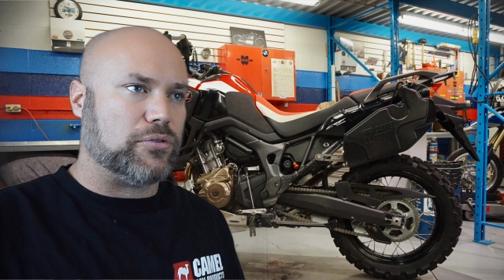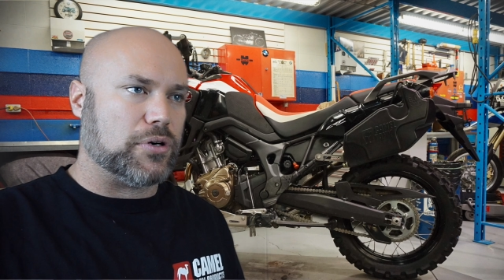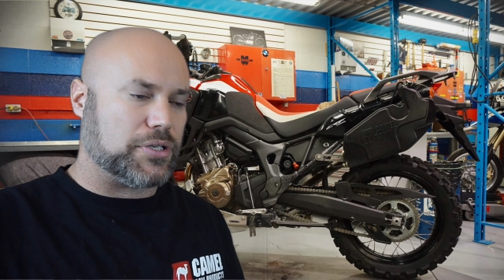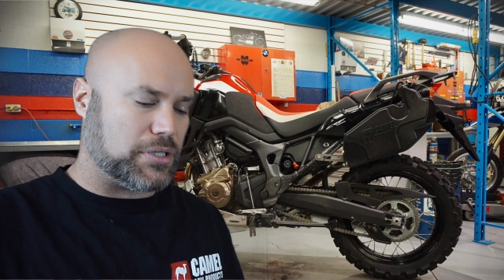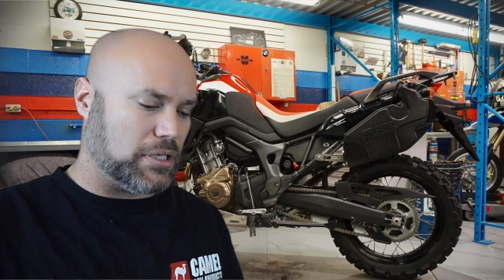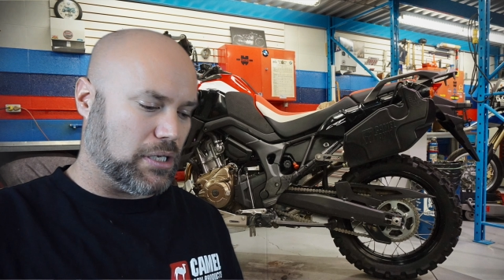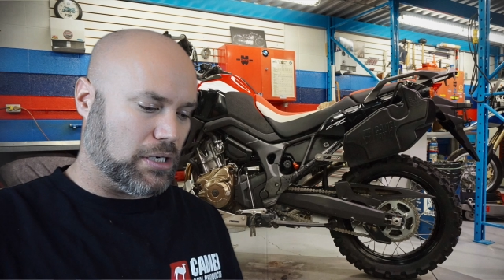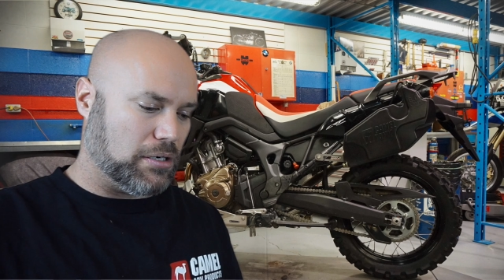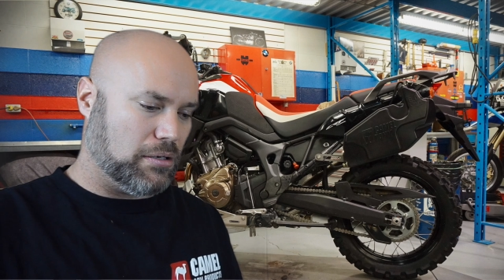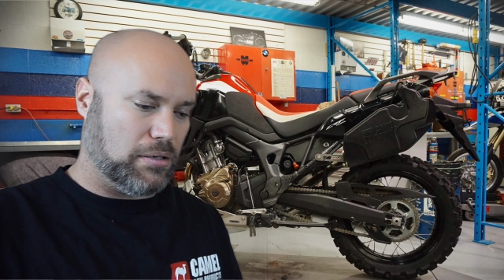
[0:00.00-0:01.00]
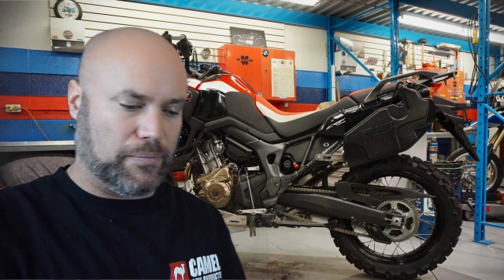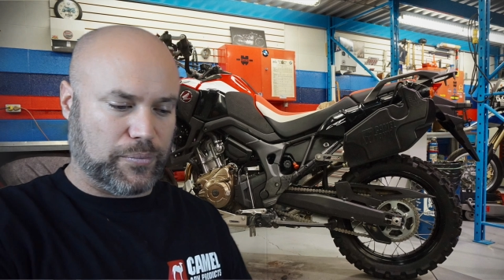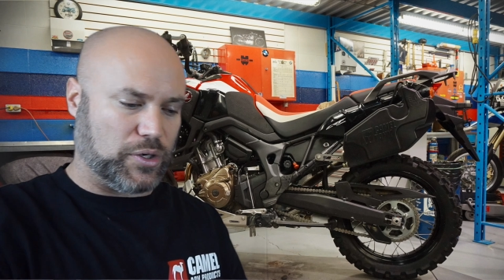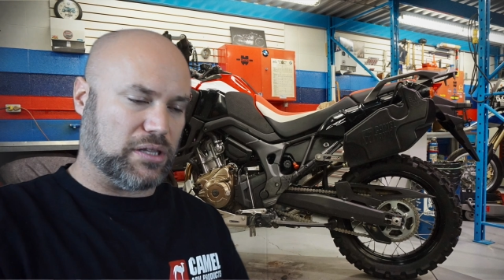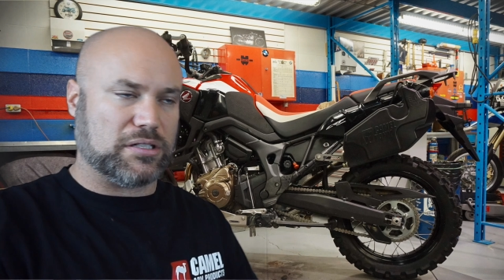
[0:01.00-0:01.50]
of course, and then
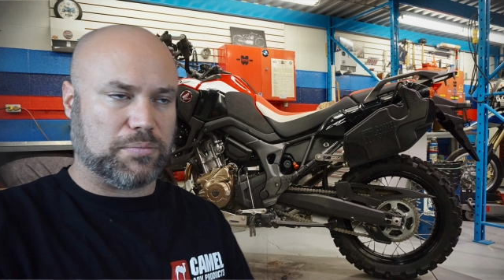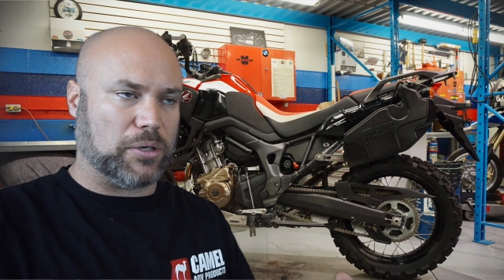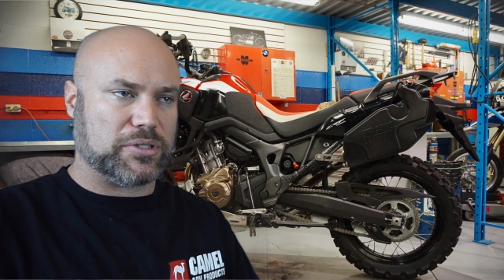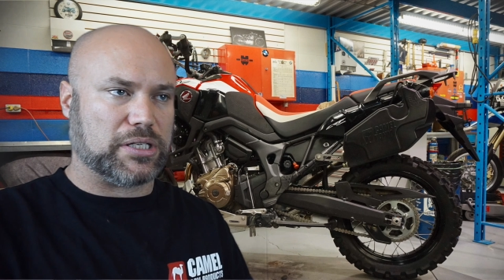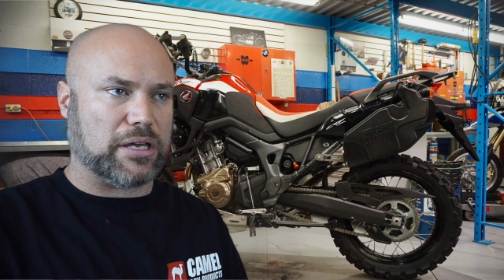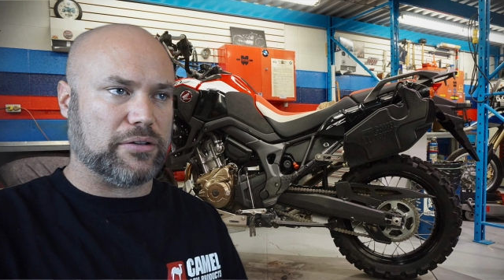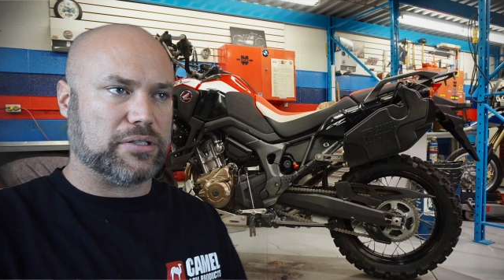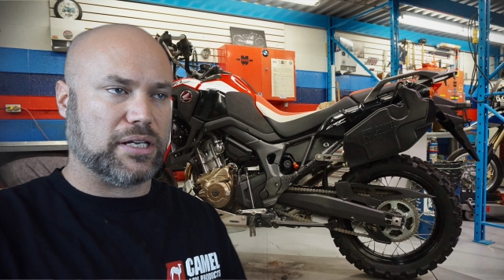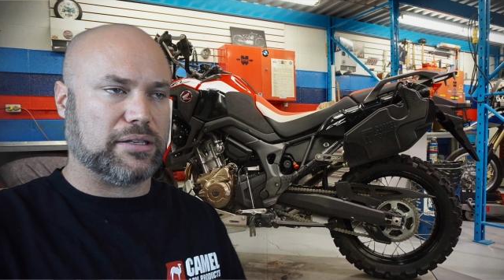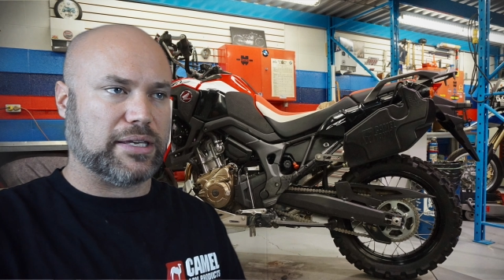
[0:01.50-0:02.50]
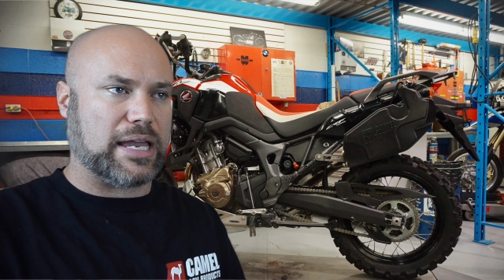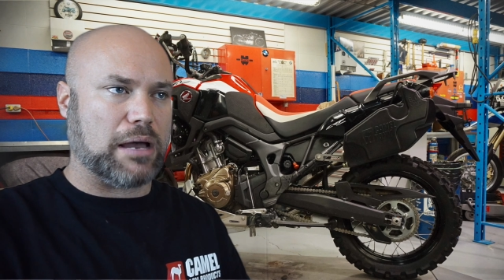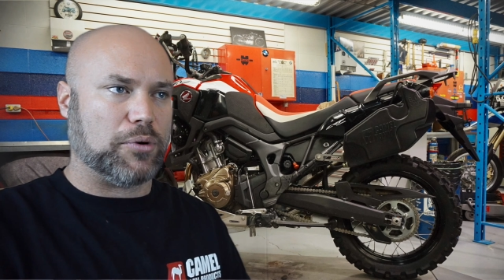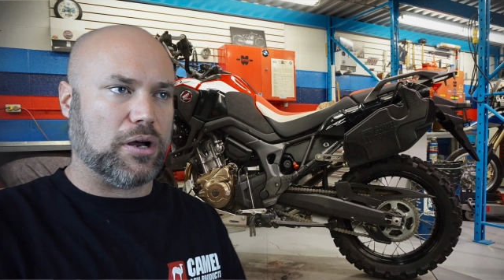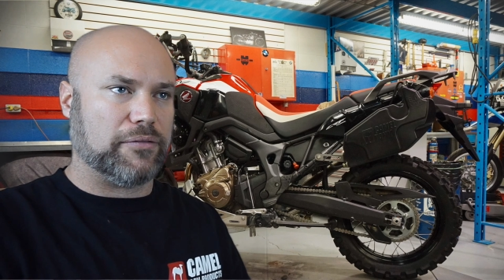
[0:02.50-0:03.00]
putting the spout together, taking the
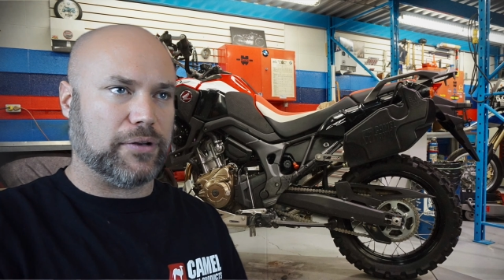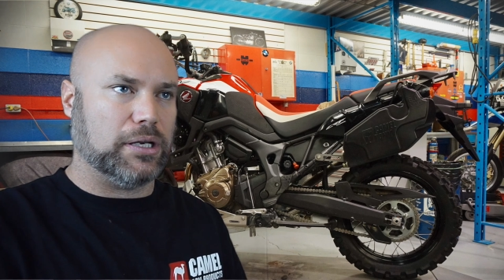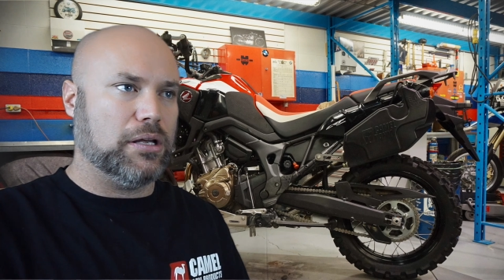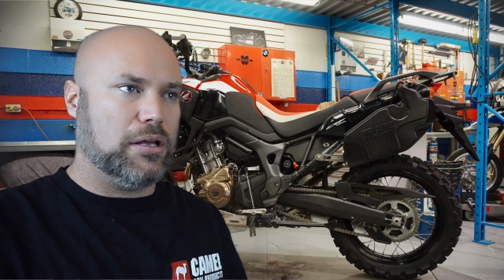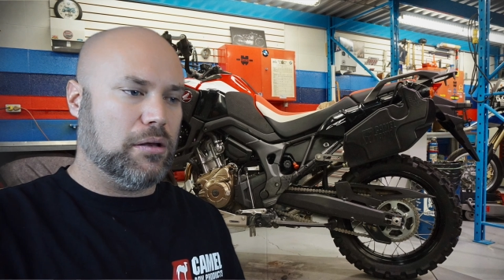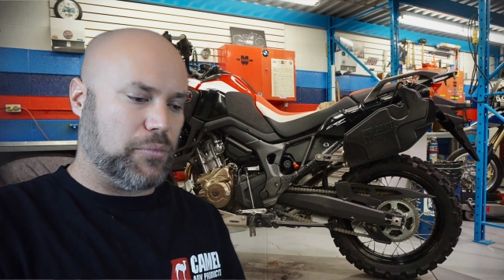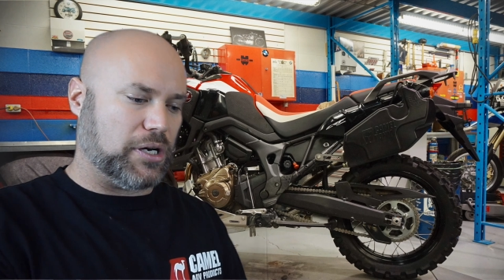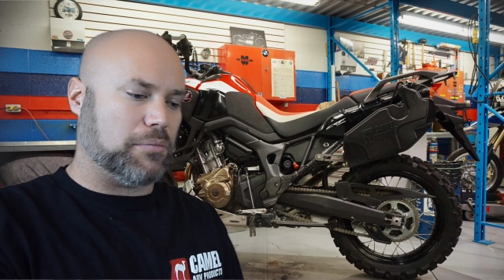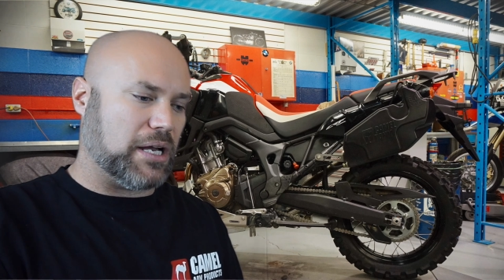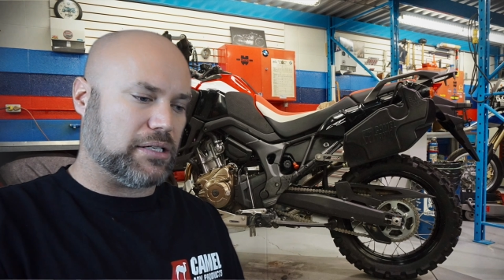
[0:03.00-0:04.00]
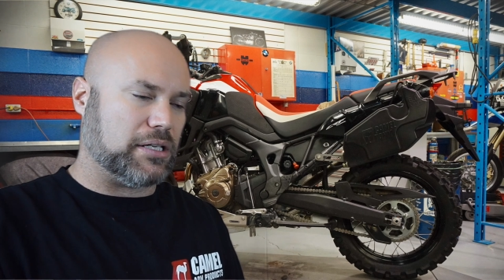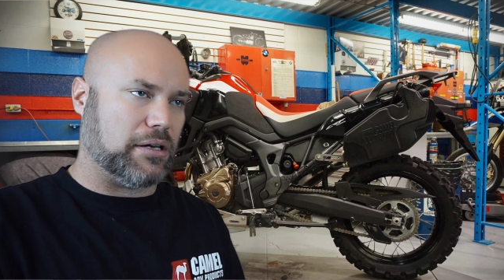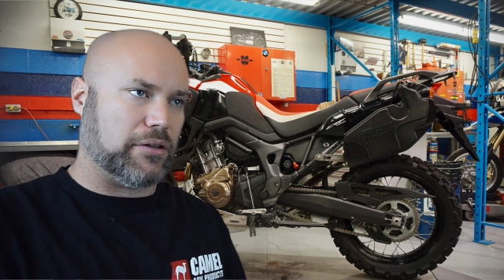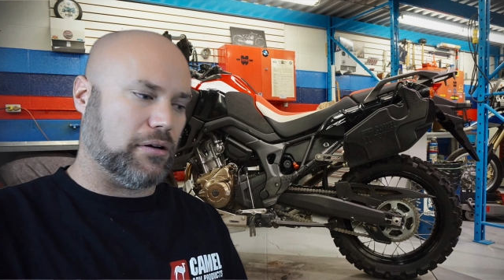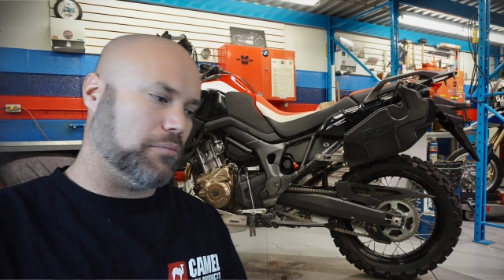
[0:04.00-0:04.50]
cap off and putting it back
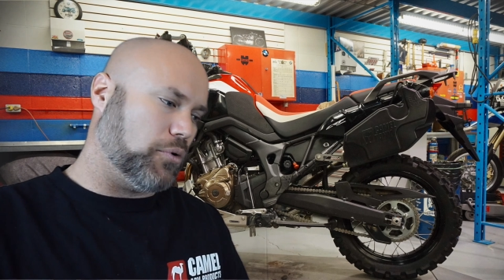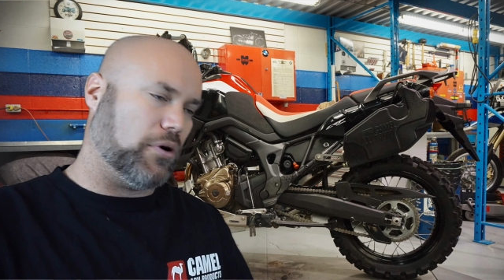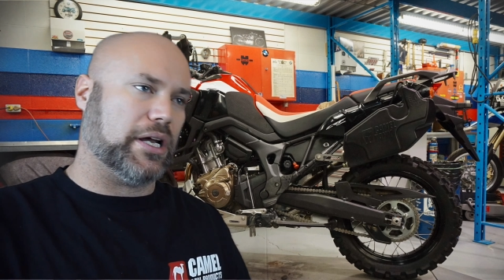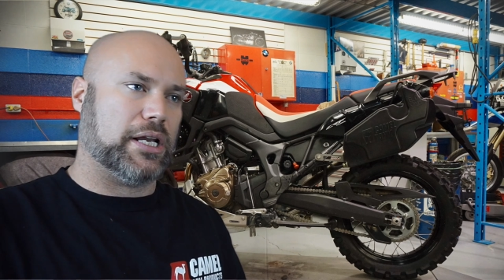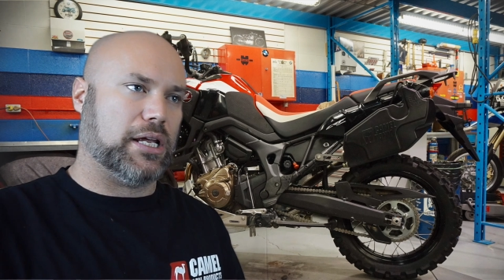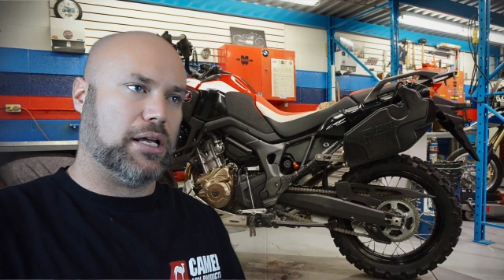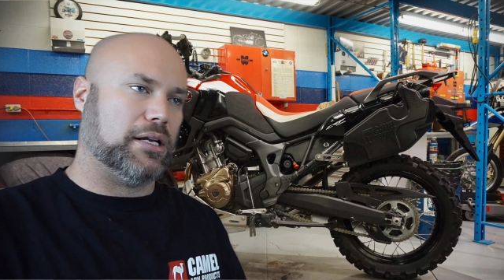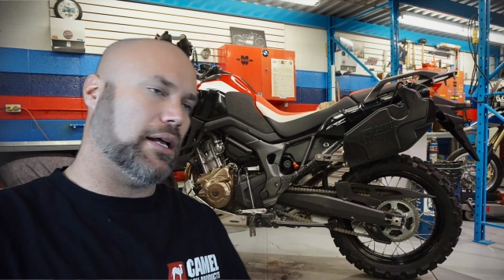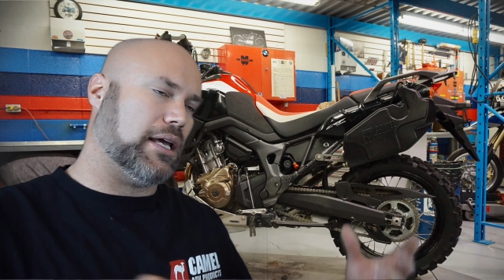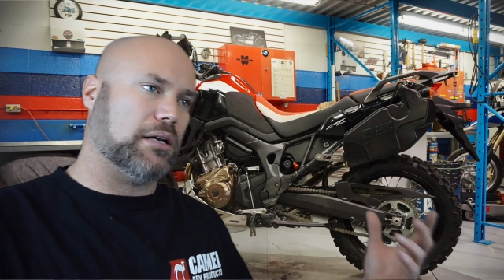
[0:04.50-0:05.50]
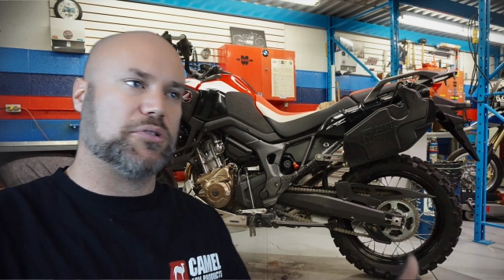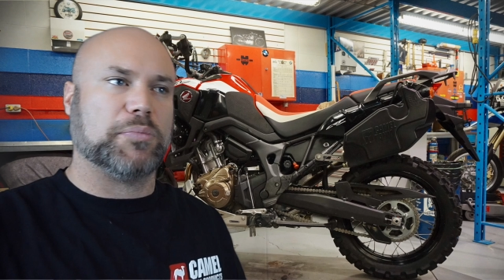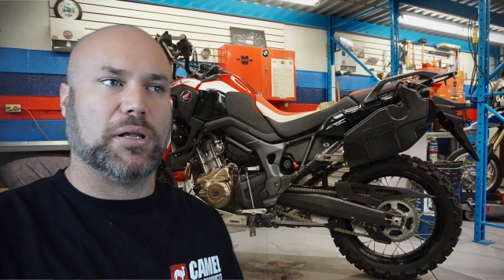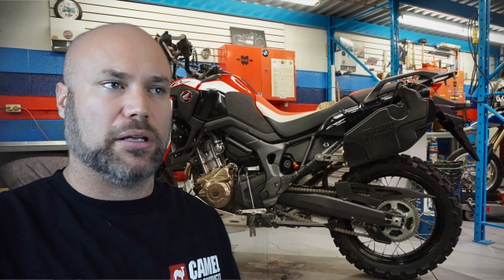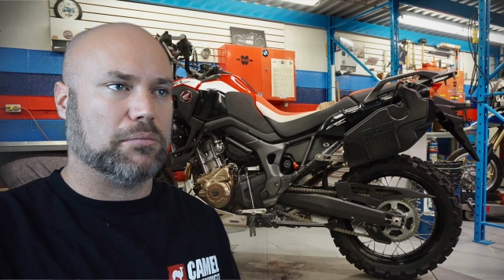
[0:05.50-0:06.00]
together and pouring it in, and I end up
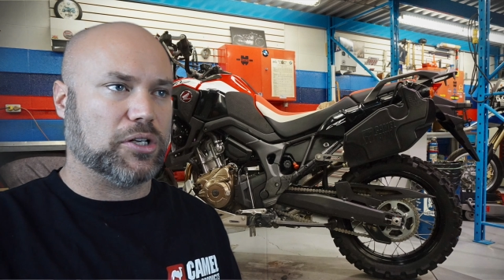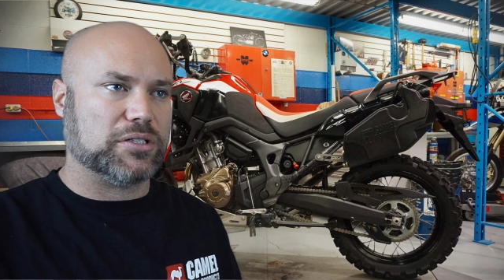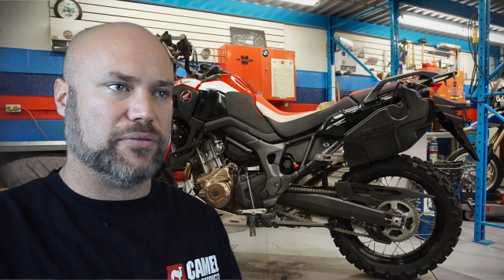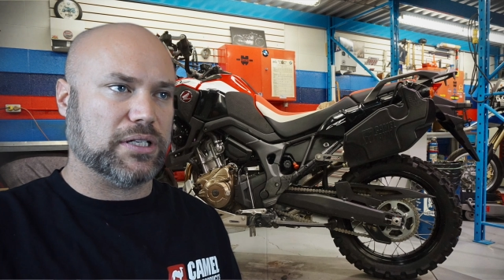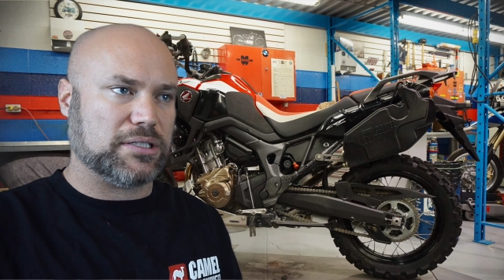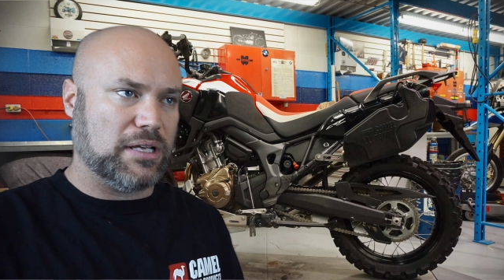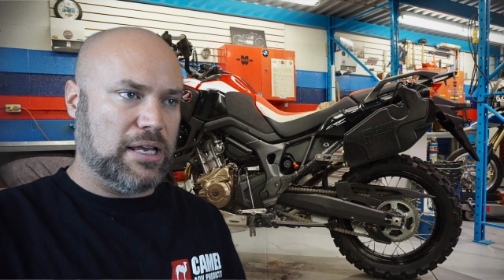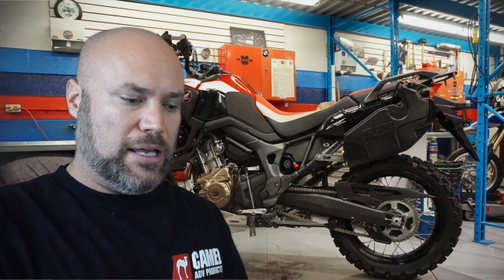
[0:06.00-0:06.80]
spilling a bunch of it,